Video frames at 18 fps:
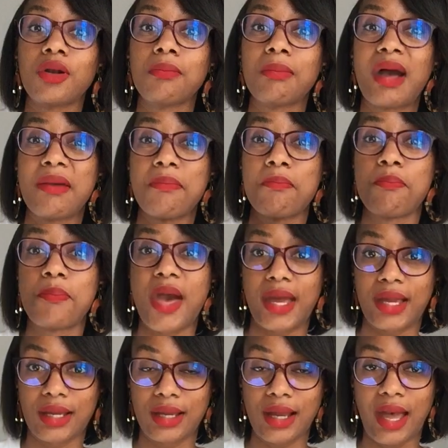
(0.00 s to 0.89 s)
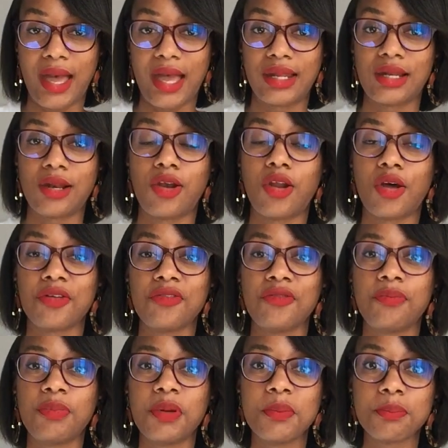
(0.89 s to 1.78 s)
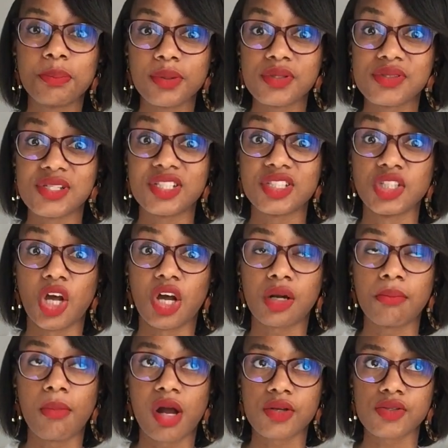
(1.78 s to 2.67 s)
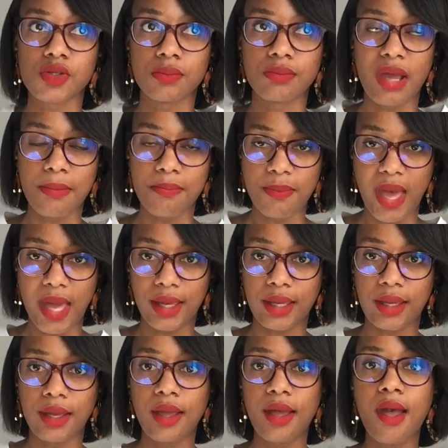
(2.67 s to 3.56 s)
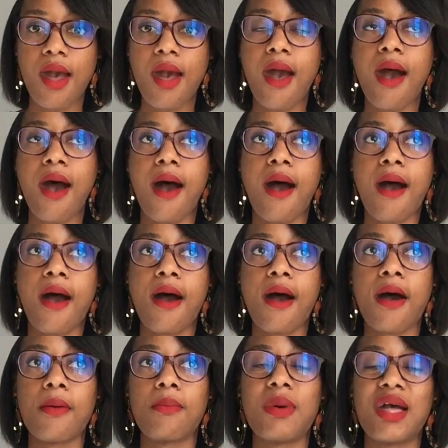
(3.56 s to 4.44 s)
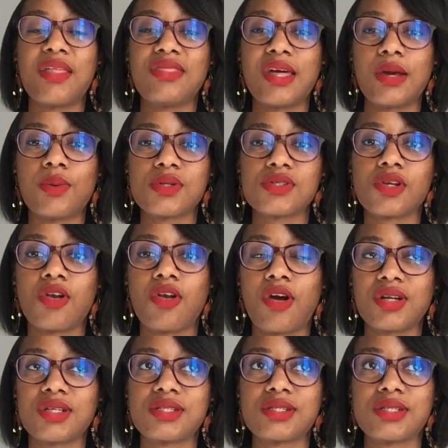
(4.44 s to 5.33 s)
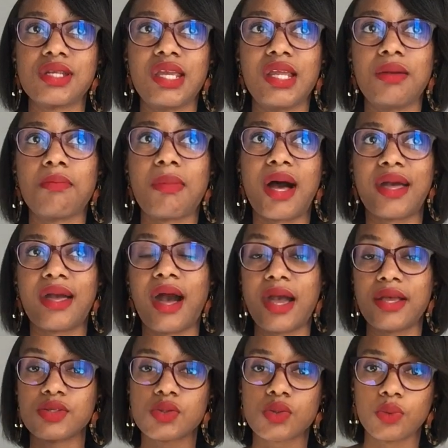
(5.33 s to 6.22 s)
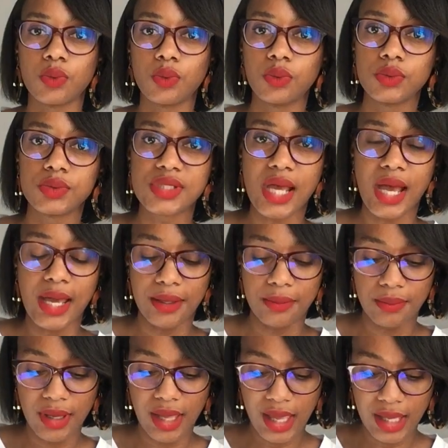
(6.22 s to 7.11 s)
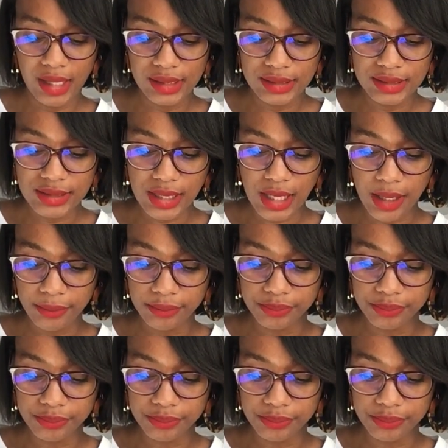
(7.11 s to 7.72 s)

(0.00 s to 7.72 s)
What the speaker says: on my back. I had a lot of pimples and dark marks on my back. And that was a lot in my high school time. And